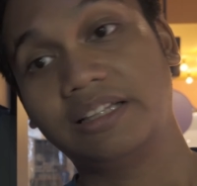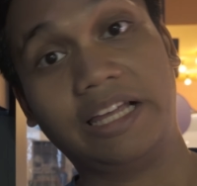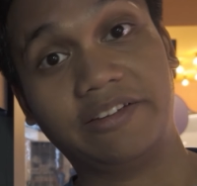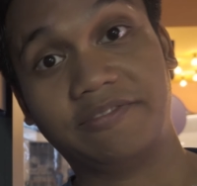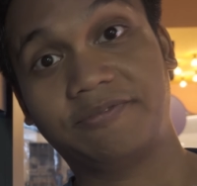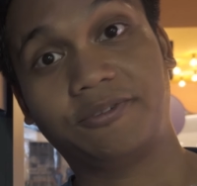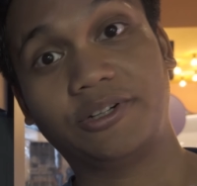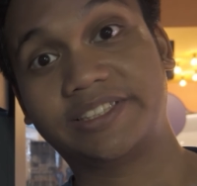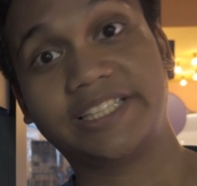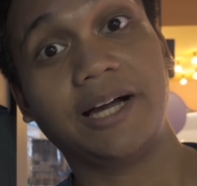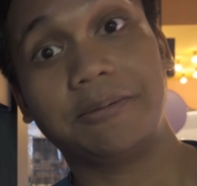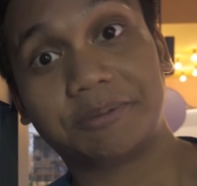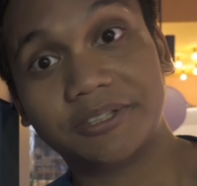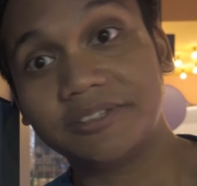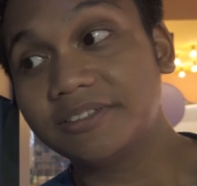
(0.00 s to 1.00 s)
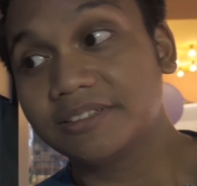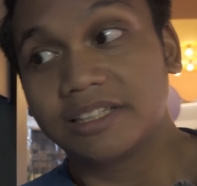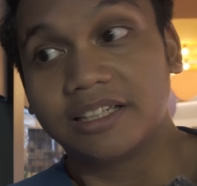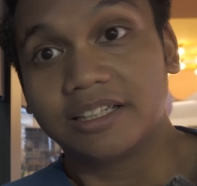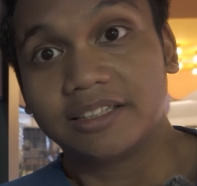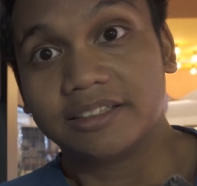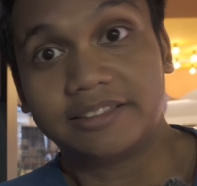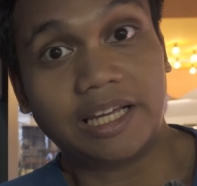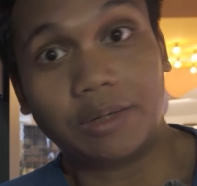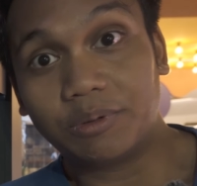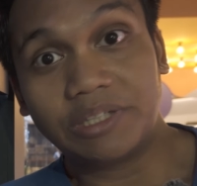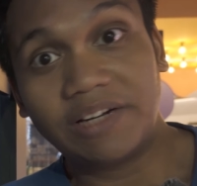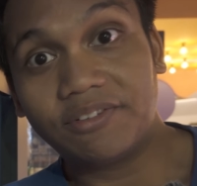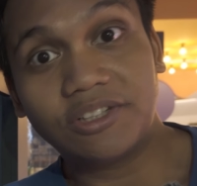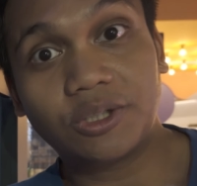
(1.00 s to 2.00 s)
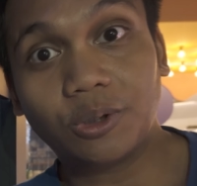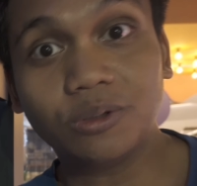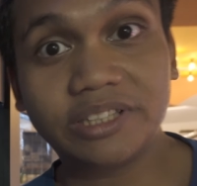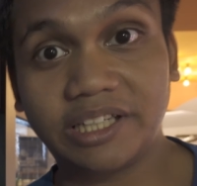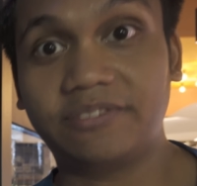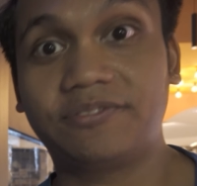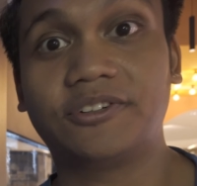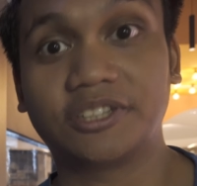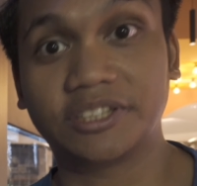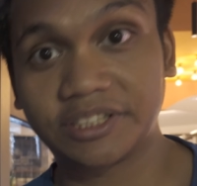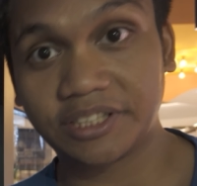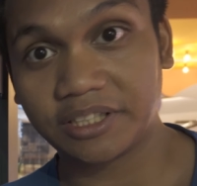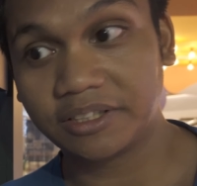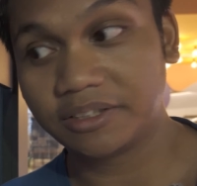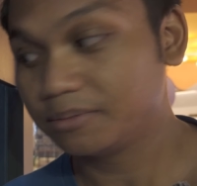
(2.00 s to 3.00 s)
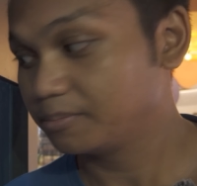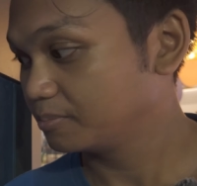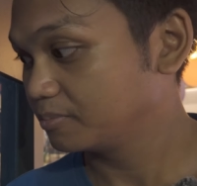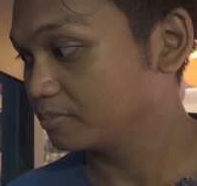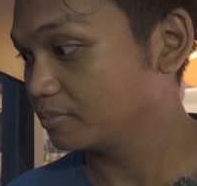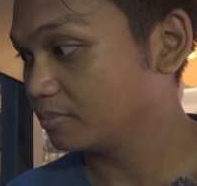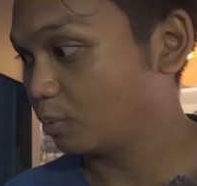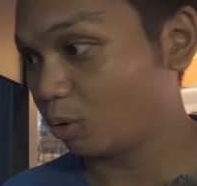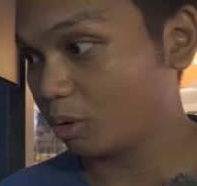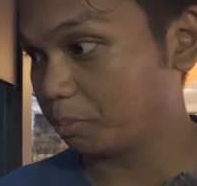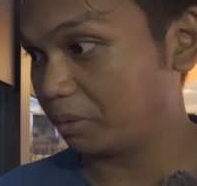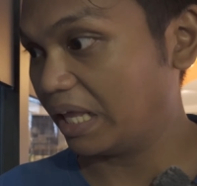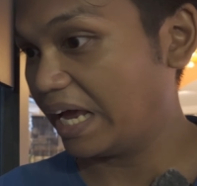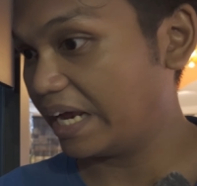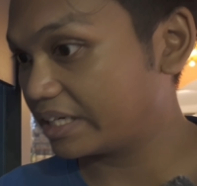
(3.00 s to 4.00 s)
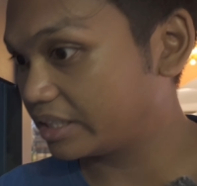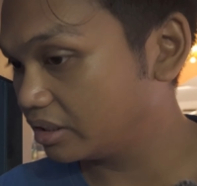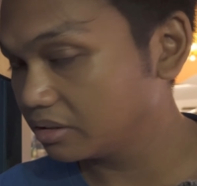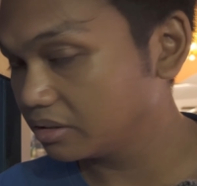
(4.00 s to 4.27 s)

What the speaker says: Like, for example, they were never gold at first, or black.